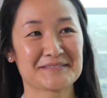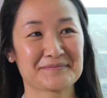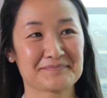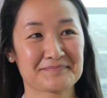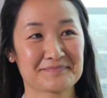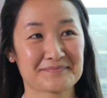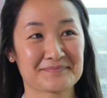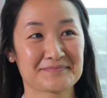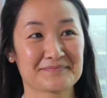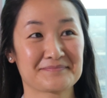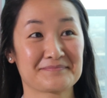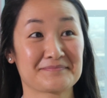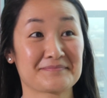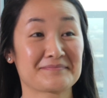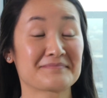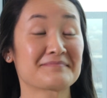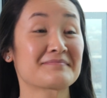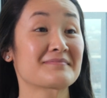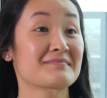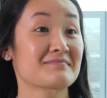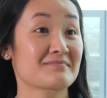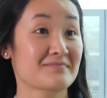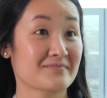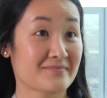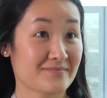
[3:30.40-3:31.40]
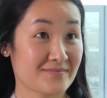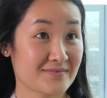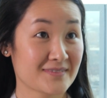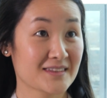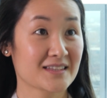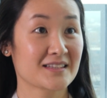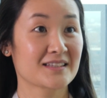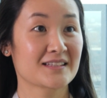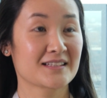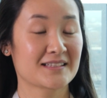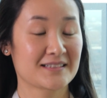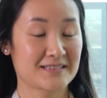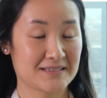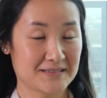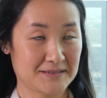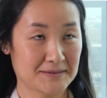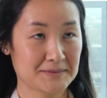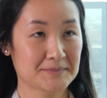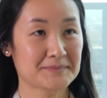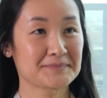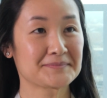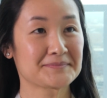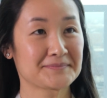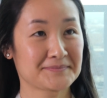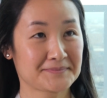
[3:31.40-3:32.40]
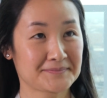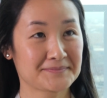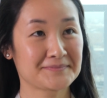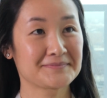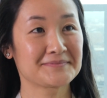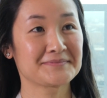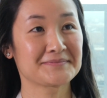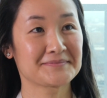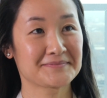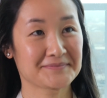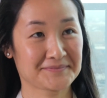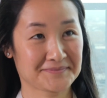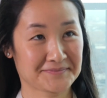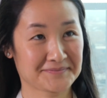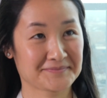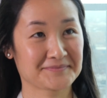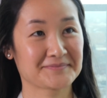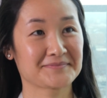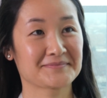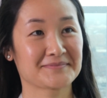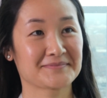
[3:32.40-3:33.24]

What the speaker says: is restricted, unfortunately, to only 20%.